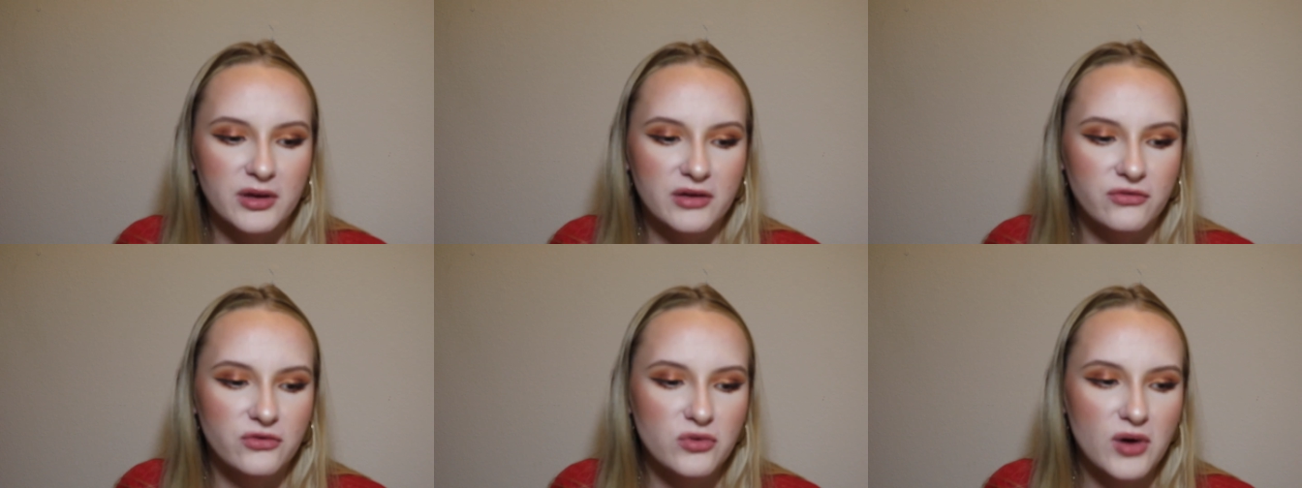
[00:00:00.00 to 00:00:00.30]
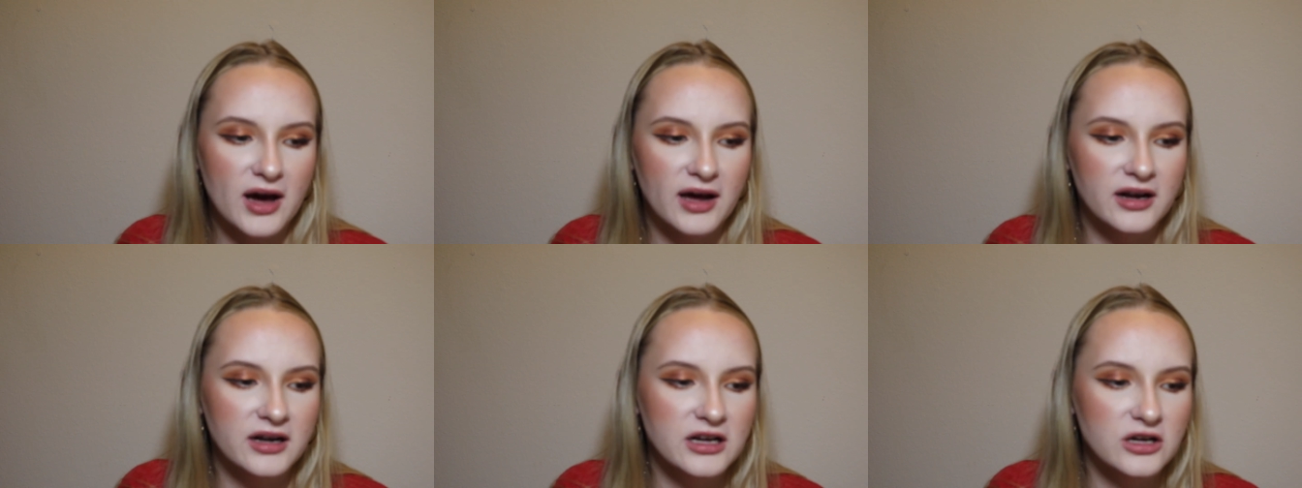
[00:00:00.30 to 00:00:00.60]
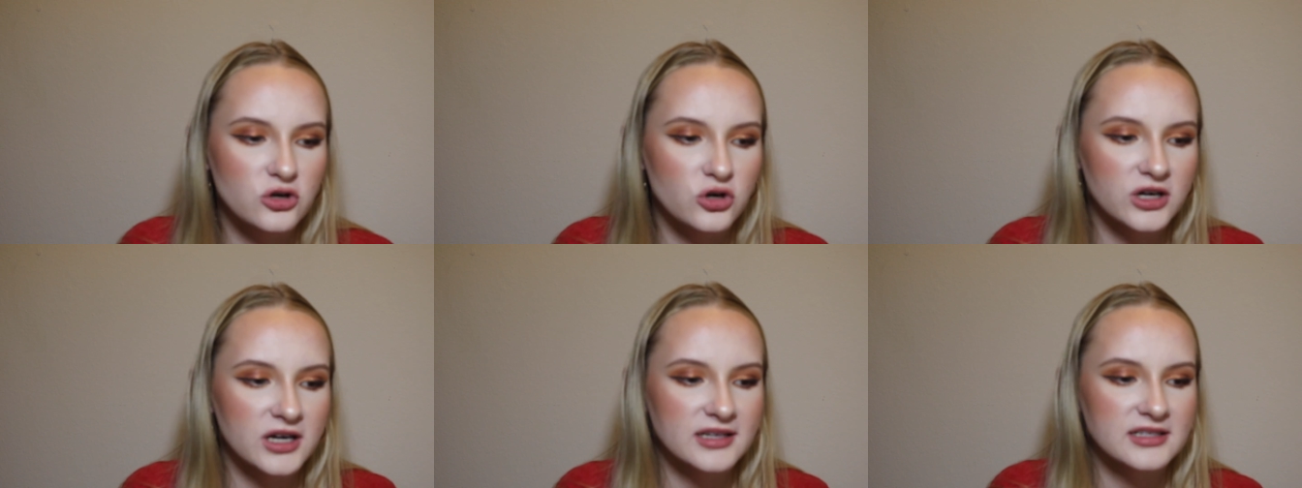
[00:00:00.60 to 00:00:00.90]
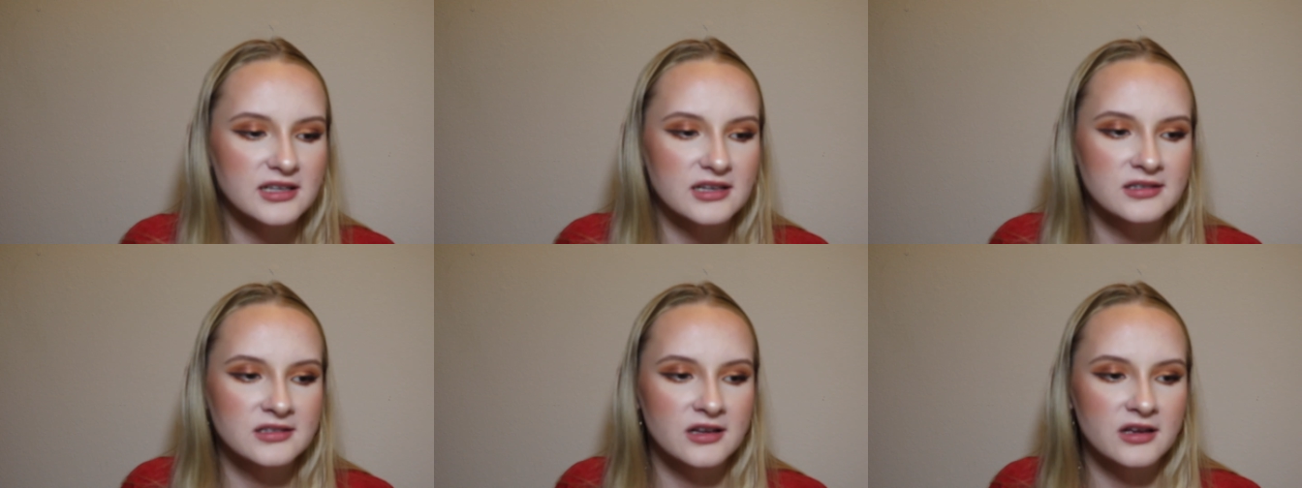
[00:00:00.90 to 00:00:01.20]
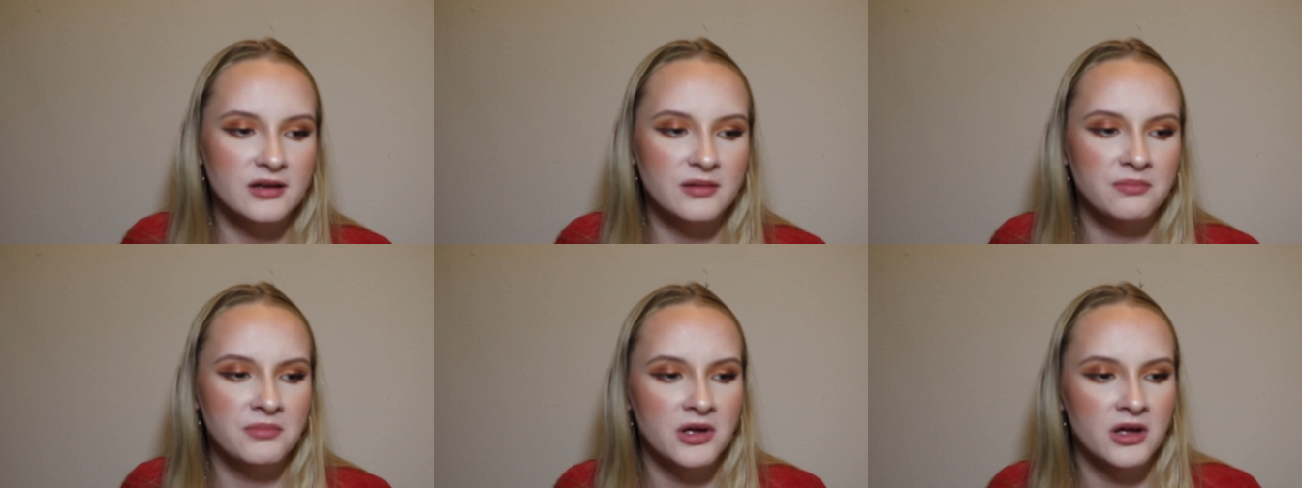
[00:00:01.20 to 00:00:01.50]
If you had any
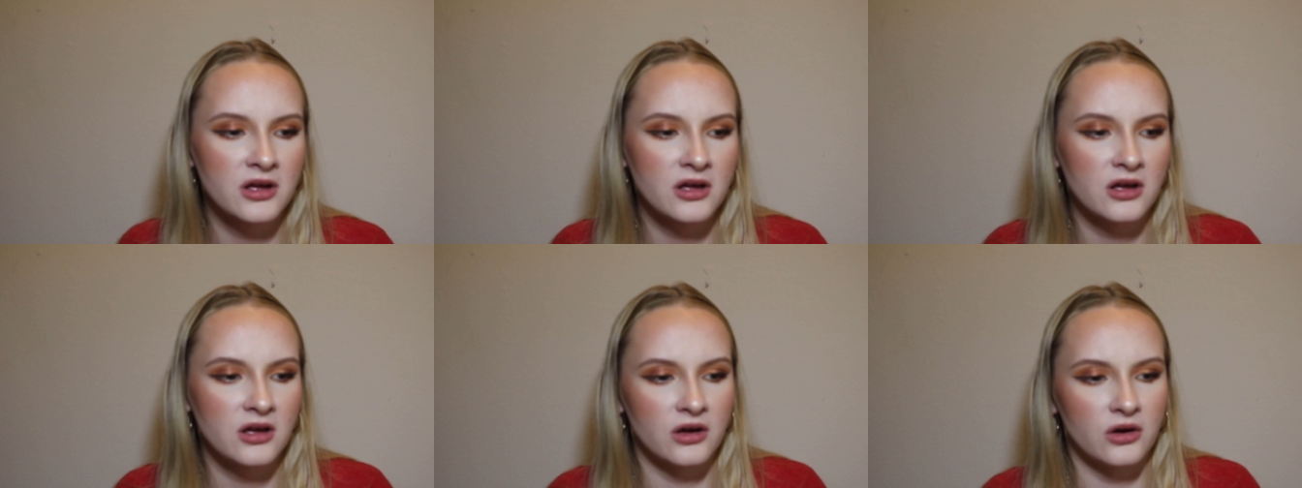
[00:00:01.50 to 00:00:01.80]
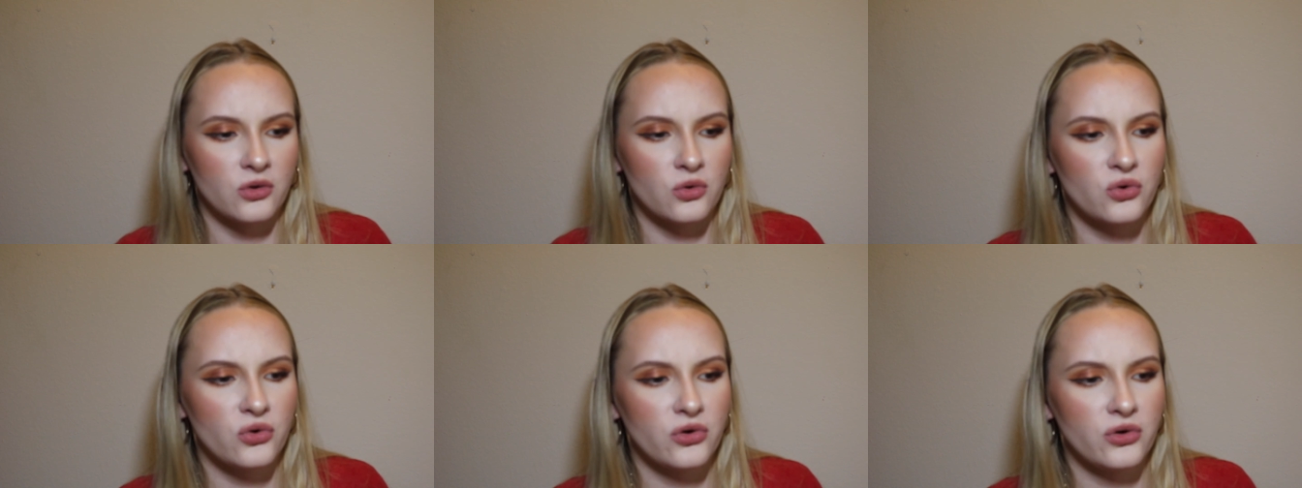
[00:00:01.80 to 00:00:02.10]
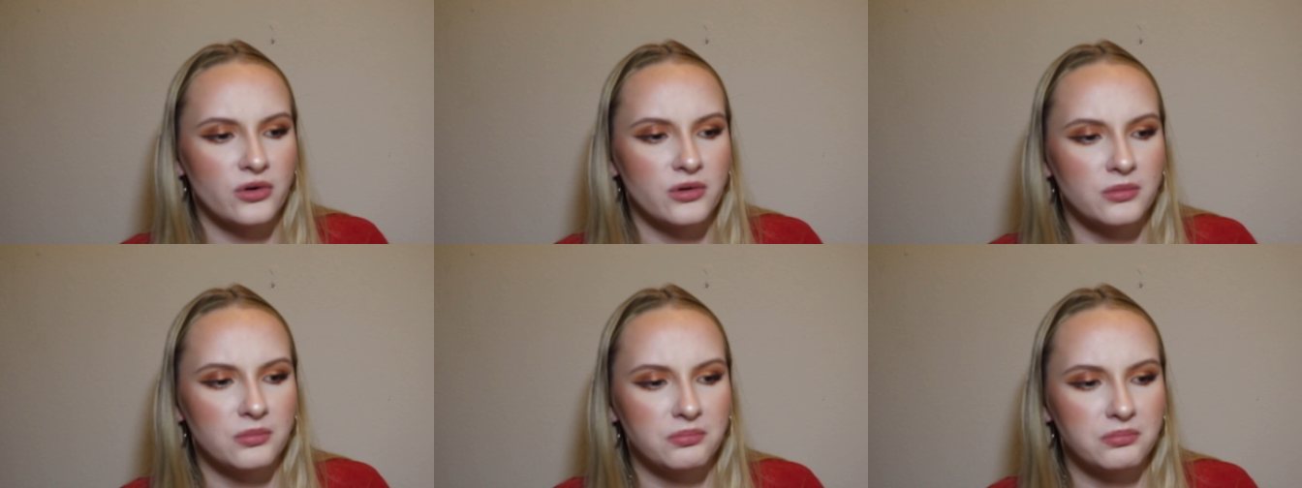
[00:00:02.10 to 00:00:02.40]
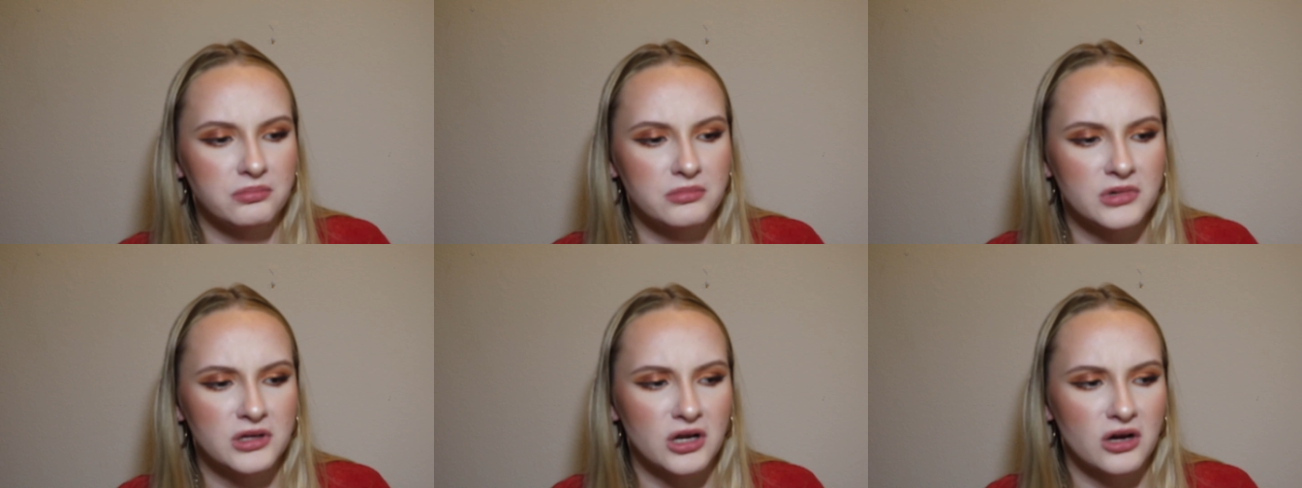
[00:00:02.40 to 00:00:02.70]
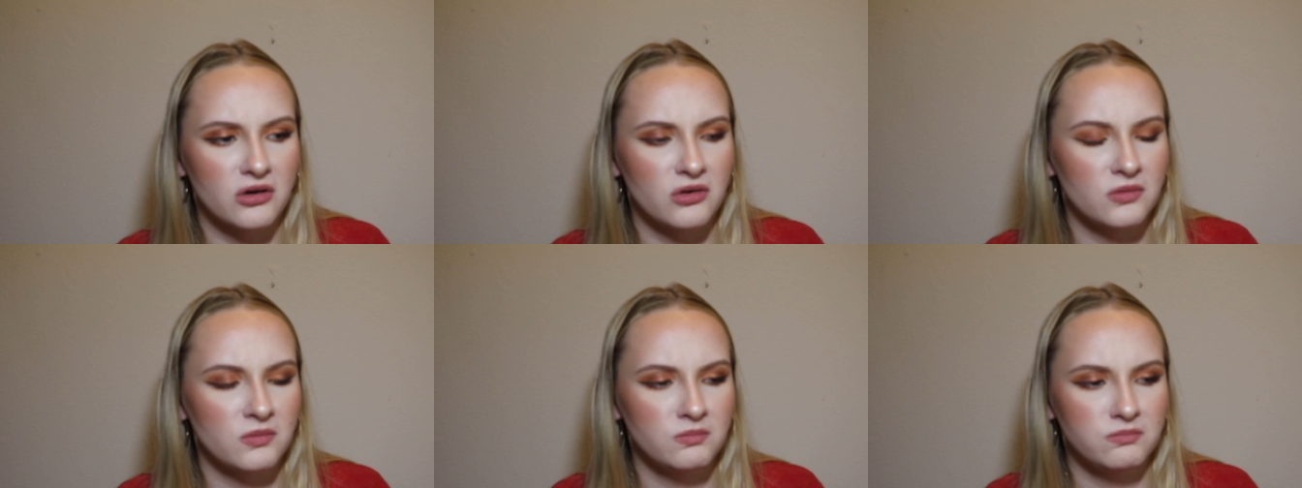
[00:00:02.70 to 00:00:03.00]
criticism, or, you
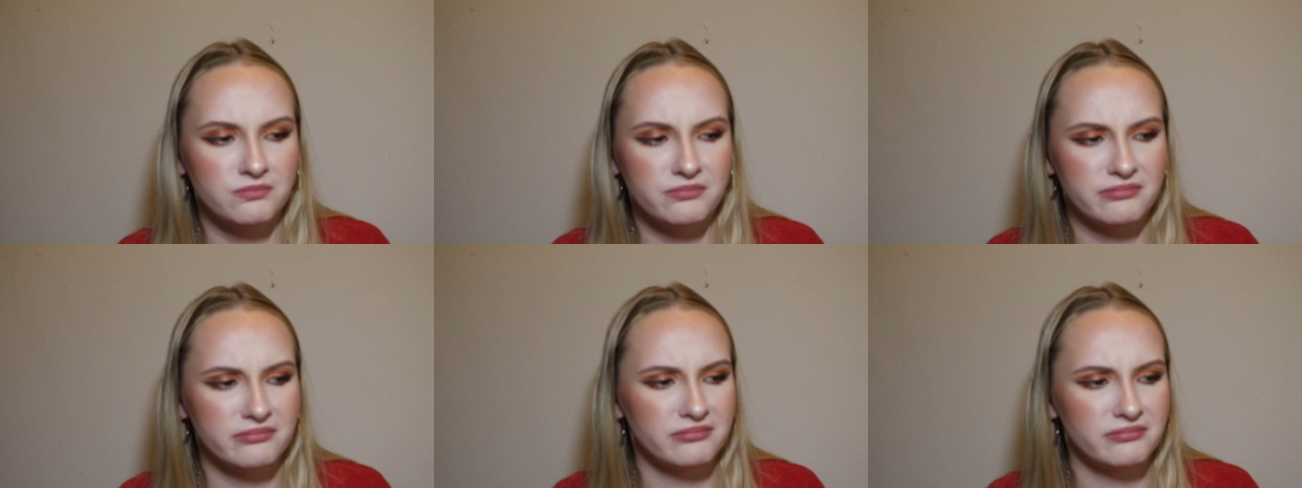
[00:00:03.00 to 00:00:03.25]
know,